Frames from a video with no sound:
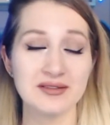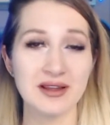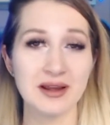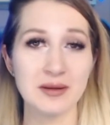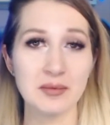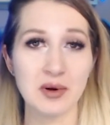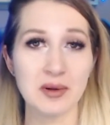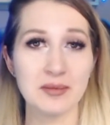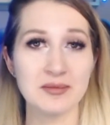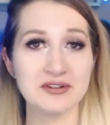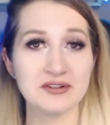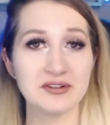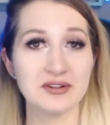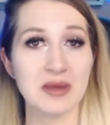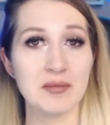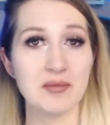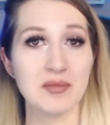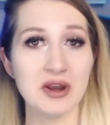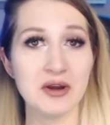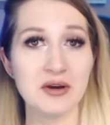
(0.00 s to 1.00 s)
I promise you'll
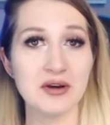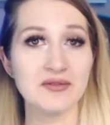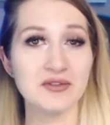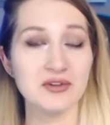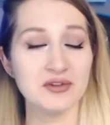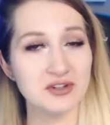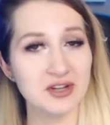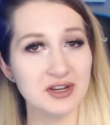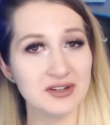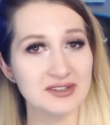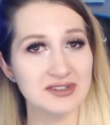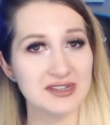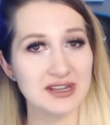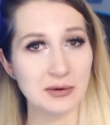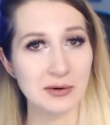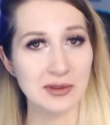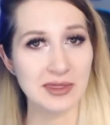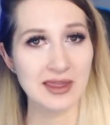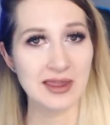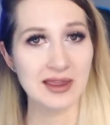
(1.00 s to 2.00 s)
get better if you just stick
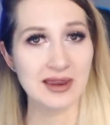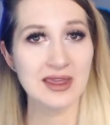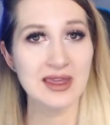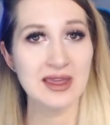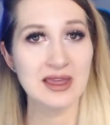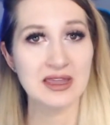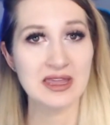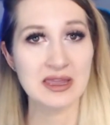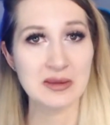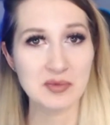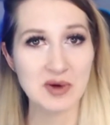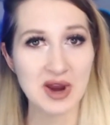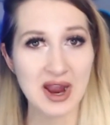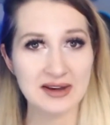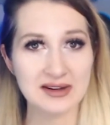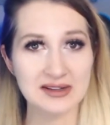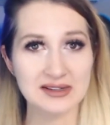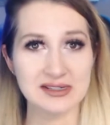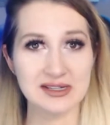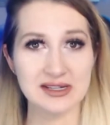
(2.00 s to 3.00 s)
with it, keep
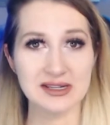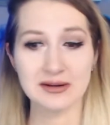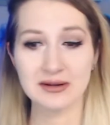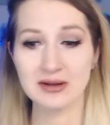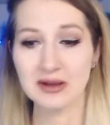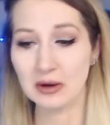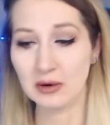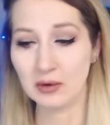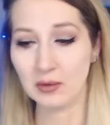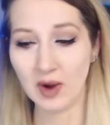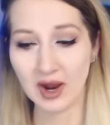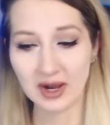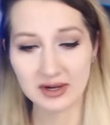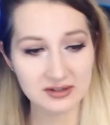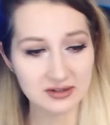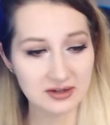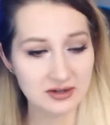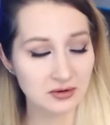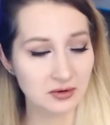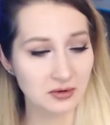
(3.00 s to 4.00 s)
practicing,
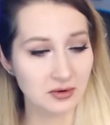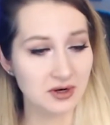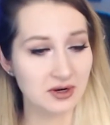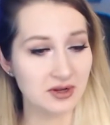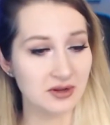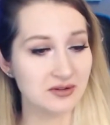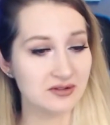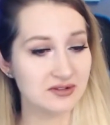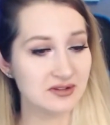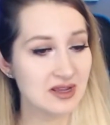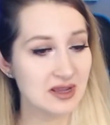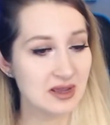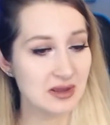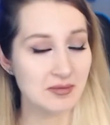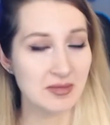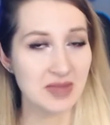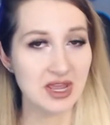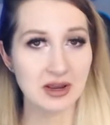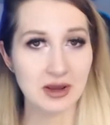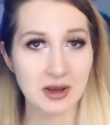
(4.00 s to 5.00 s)
watch tutorials,
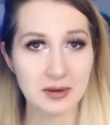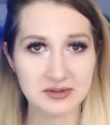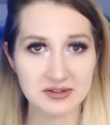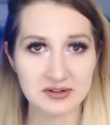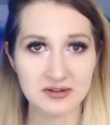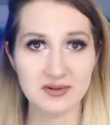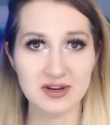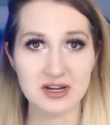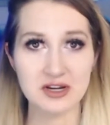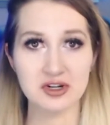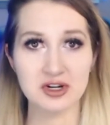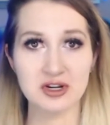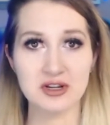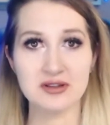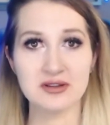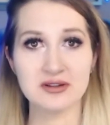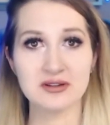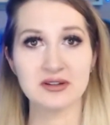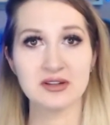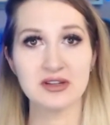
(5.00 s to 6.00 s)
make
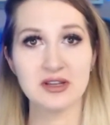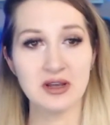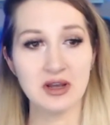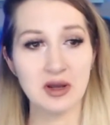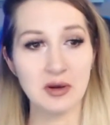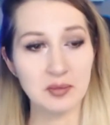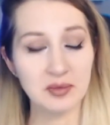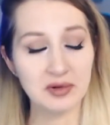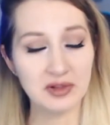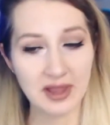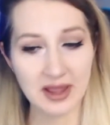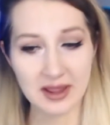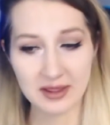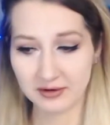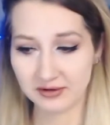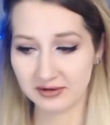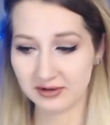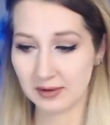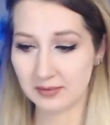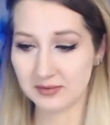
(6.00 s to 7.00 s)
observations, apply
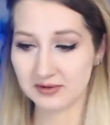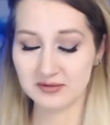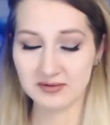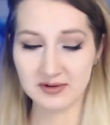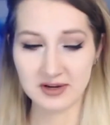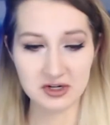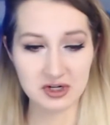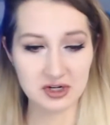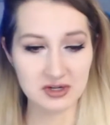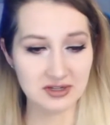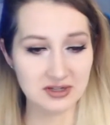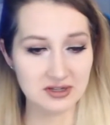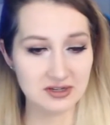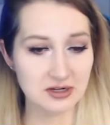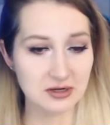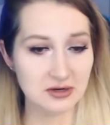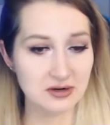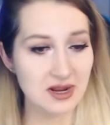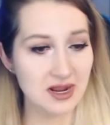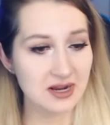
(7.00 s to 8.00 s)
those observations
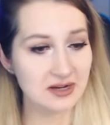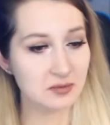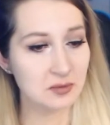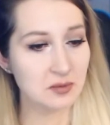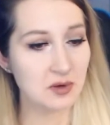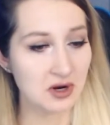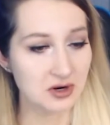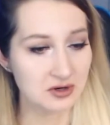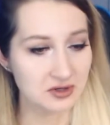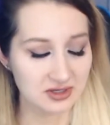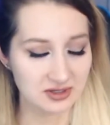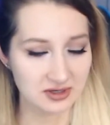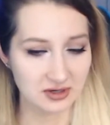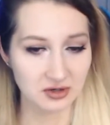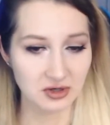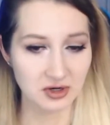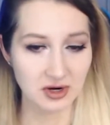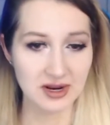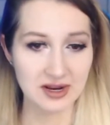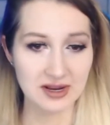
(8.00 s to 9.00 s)
into your next project to
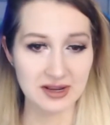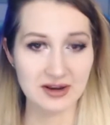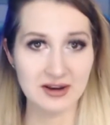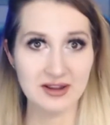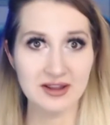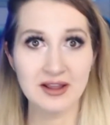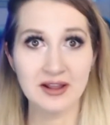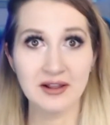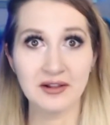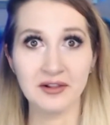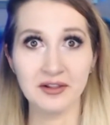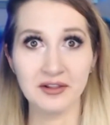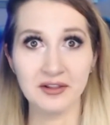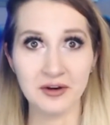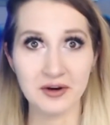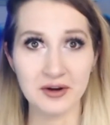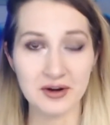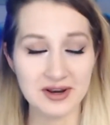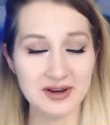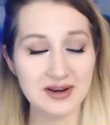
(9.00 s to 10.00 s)
try and
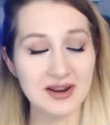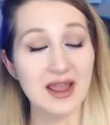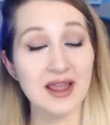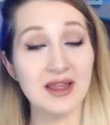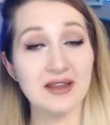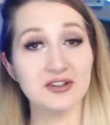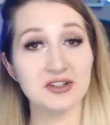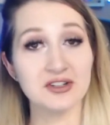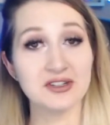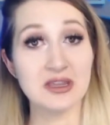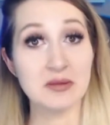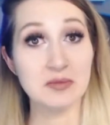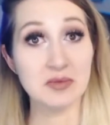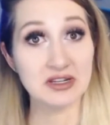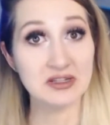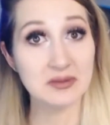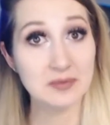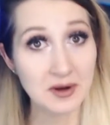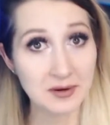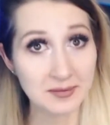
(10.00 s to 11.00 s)
learn, and just keep
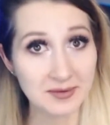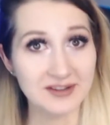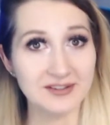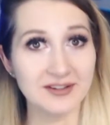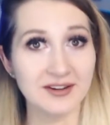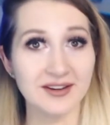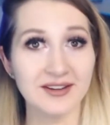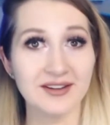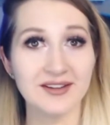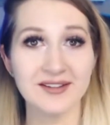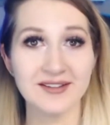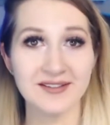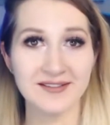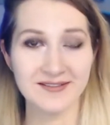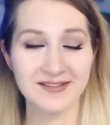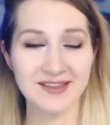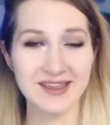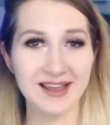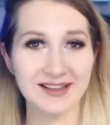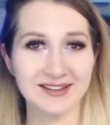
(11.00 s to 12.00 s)
experimenting.
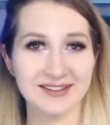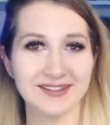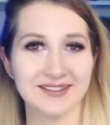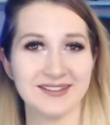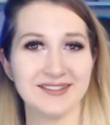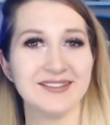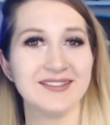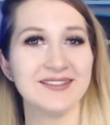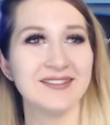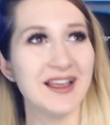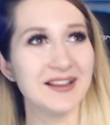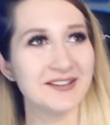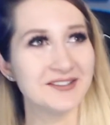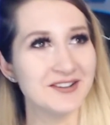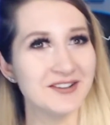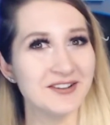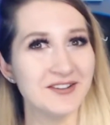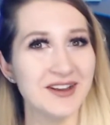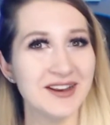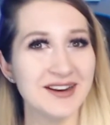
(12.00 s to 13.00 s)
Yes, that
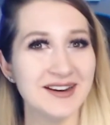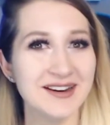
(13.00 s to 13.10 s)
should do it.